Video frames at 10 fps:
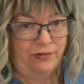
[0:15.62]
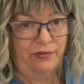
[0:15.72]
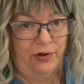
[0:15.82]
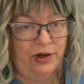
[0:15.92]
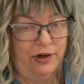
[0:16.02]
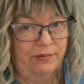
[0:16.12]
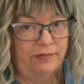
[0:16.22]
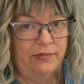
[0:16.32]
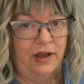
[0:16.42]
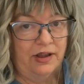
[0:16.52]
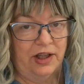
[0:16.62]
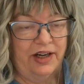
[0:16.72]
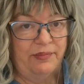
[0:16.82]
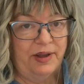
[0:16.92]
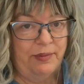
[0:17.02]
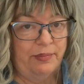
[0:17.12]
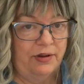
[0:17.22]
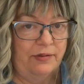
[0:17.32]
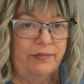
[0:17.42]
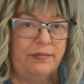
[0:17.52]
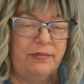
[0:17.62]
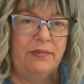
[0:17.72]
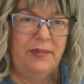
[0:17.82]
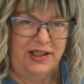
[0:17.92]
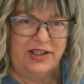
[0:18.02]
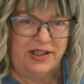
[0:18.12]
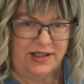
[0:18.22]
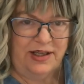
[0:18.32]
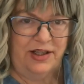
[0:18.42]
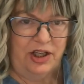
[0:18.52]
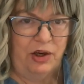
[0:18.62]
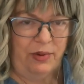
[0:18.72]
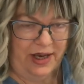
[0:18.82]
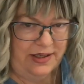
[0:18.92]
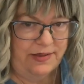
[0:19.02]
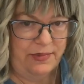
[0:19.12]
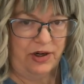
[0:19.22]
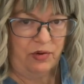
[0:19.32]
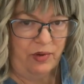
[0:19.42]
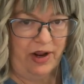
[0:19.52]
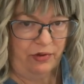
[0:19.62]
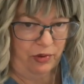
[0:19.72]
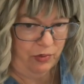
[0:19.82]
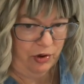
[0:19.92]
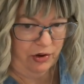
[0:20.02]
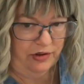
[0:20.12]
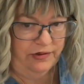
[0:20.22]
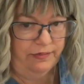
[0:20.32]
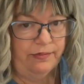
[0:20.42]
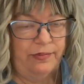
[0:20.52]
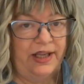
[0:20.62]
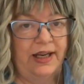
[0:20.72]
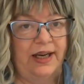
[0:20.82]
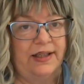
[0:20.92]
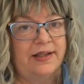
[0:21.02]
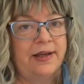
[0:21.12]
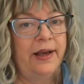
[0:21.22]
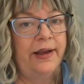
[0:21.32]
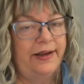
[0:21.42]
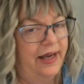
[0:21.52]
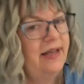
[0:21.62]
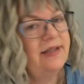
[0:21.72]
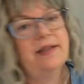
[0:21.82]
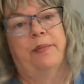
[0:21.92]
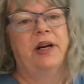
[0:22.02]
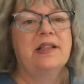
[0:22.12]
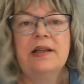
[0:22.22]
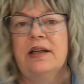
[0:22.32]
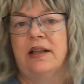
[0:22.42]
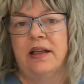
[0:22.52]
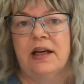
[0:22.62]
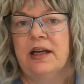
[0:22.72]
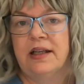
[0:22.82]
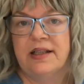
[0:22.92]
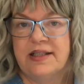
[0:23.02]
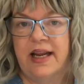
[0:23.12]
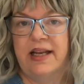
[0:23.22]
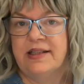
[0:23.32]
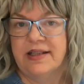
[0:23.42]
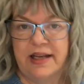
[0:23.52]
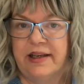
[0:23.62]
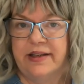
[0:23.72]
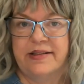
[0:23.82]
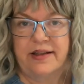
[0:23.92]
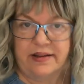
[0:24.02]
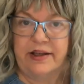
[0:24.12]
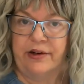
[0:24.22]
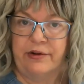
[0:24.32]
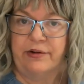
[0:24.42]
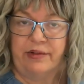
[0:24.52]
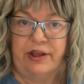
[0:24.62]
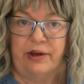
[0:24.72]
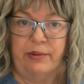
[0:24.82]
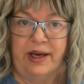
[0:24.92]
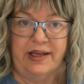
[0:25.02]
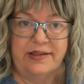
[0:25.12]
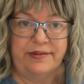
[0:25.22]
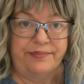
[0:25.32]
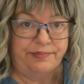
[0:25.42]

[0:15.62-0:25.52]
for a lot of people, not just in the U.S., but around the world, because, yes, the President of the United States is the leader of the U.S.,